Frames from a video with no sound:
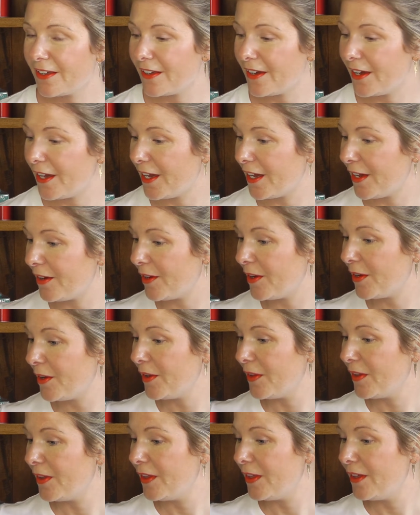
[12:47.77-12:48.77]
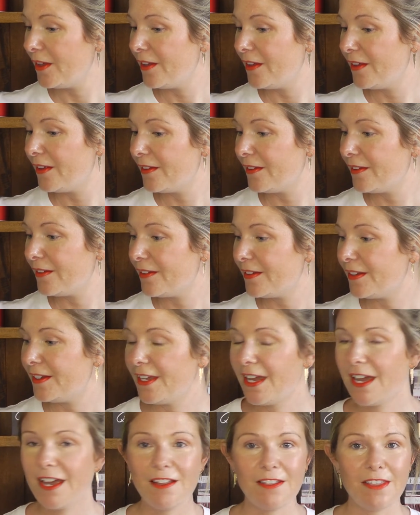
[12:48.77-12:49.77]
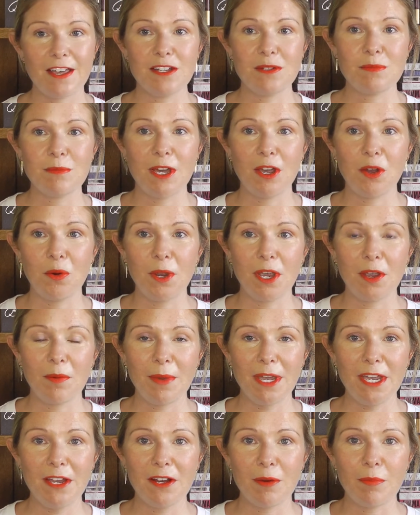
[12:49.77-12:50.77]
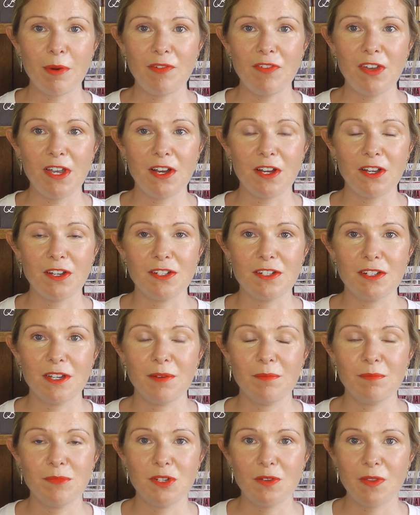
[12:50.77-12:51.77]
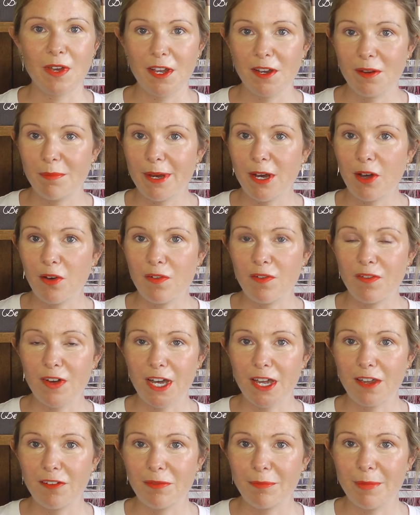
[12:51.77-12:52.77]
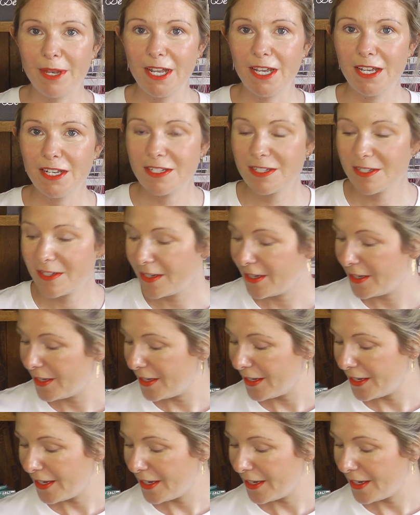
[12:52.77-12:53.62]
Yeah, that's my quick makeup. I think I could do that in about 5 minutes.